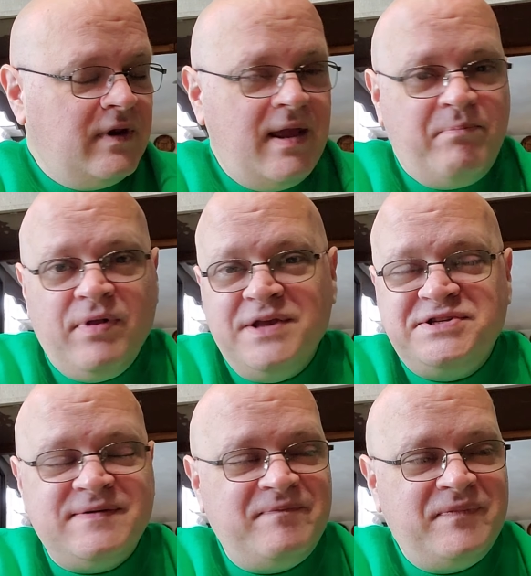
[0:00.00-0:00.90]
and
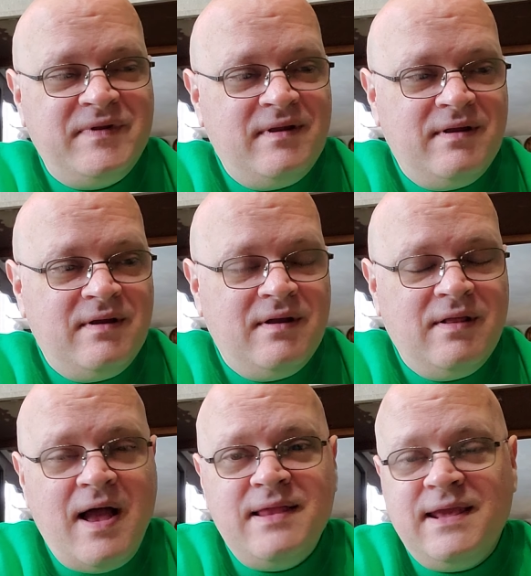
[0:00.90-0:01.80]
plus,
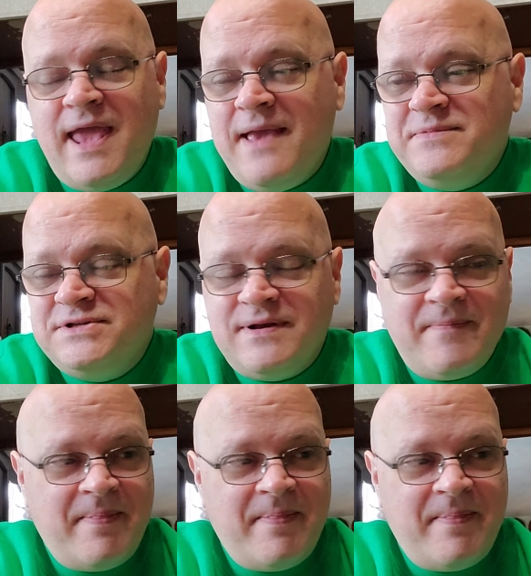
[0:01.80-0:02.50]
a lot of the games